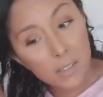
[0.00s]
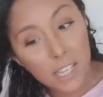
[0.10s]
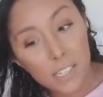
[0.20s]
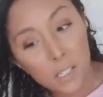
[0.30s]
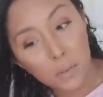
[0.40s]

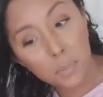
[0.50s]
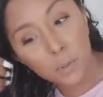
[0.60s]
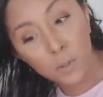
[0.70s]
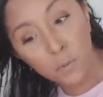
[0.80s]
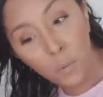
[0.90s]
says to
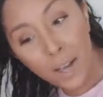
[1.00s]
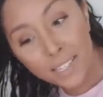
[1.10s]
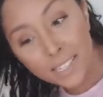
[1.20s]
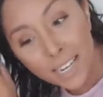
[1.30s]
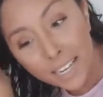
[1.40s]
improve wet
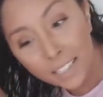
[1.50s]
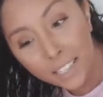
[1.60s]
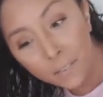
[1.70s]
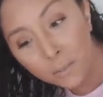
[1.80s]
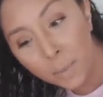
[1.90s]

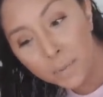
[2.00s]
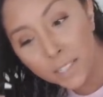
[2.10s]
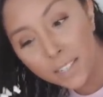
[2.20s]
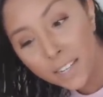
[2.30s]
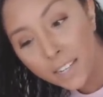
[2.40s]
detangling for up
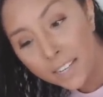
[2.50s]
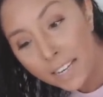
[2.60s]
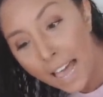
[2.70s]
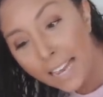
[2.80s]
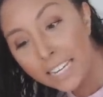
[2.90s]
to
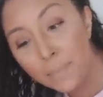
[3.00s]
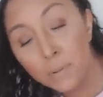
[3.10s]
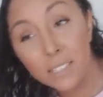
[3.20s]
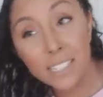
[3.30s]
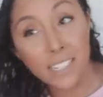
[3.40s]

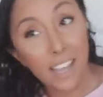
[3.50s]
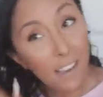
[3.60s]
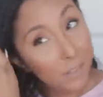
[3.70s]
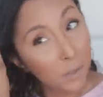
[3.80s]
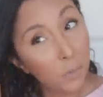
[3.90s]
90%
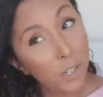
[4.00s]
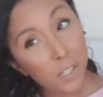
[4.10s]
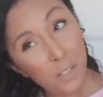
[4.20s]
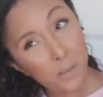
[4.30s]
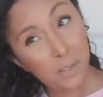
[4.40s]
after
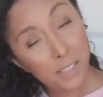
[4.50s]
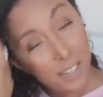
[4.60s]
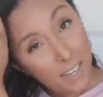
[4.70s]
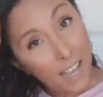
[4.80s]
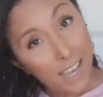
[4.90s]
one use.
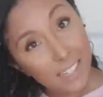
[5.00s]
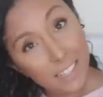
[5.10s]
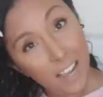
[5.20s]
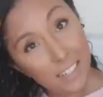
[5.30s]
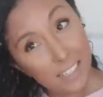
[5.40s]
I did
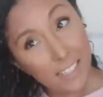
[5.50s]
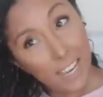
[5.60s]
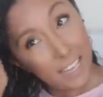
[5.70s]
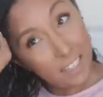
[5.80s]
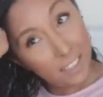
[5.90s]
not
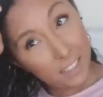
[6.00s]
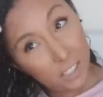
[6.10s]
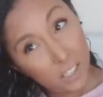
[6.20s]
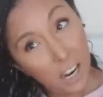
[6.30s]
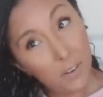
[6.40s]
detangle in the
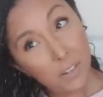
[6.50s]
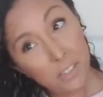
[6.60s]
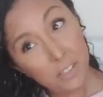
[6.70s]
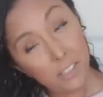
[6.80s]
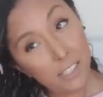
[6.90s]
shower,
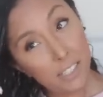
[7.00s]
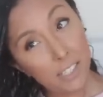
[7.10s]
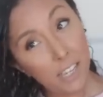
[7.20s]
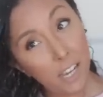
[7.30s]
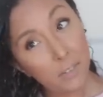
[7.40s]
so let's
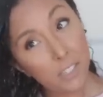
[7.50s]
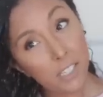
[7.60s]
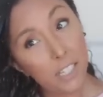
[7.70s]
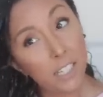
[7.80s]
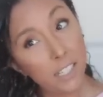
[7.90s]
see how it
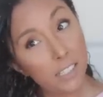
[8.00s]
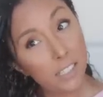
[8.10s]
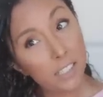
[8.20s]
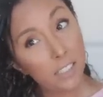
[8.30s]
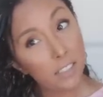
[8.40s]

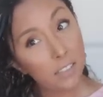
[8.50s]
does.